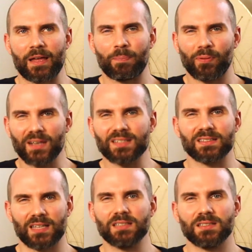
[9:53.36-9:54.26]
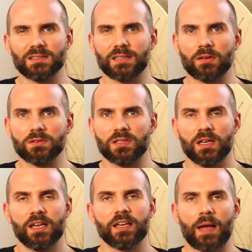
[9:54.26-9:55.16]
presentation skills
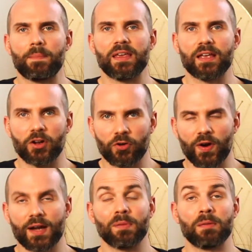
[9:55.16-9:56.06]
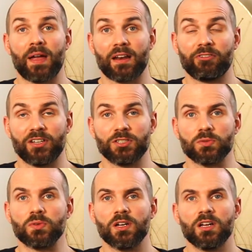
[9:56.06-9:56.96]
can be incredibly
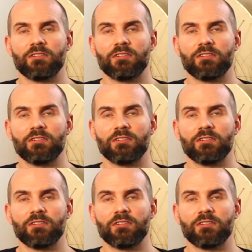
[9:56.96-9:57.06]
beneficial